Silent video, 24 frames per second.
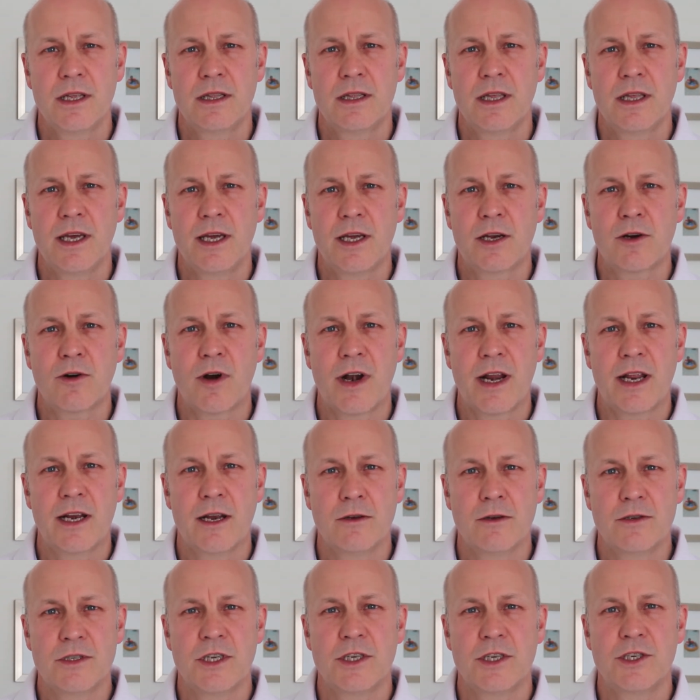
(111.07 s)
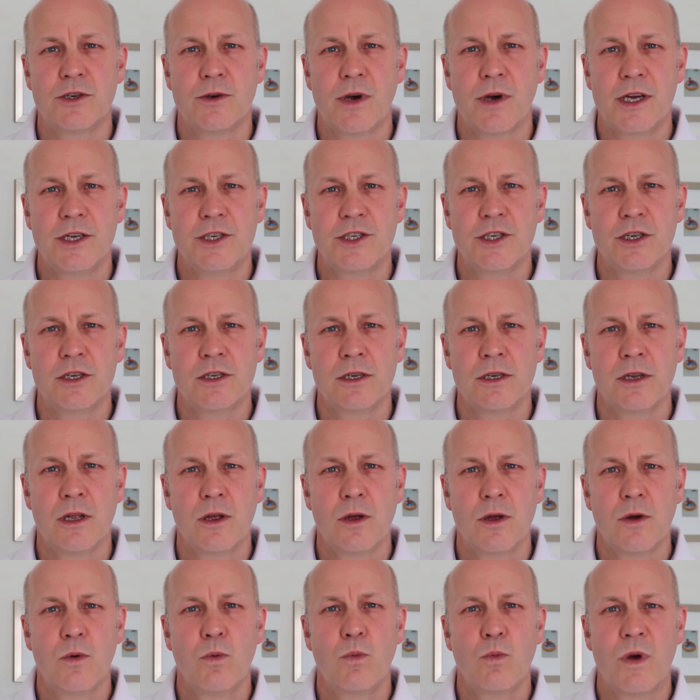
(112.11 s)
the credit note situation
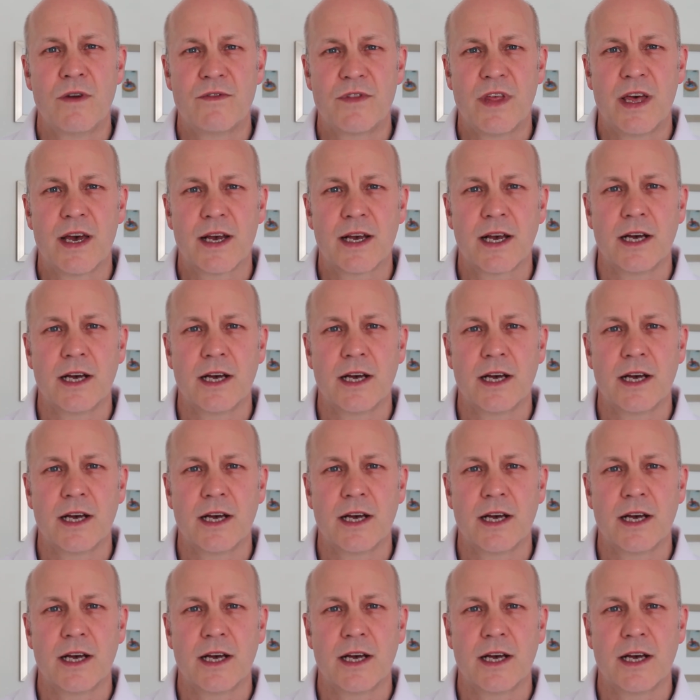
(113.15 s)
with their